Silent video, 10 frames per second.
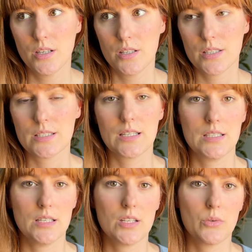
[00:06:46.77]
this
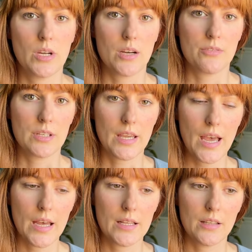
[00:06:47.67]
idea that we often
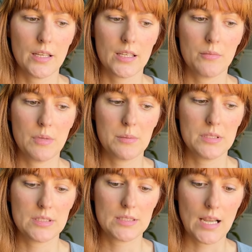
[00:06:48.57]
get like it, maybe
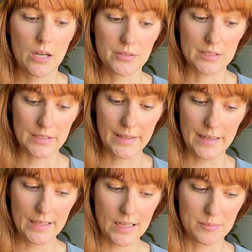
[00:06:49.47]
it sounds
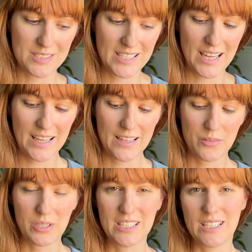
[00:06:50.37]
like i'm saying
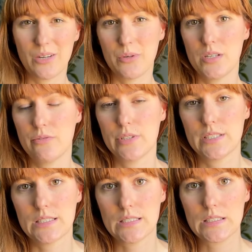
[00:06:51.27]
we need to get rid of
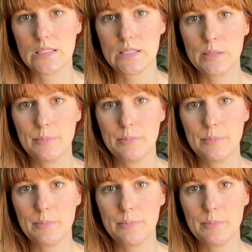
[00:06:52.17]
resistance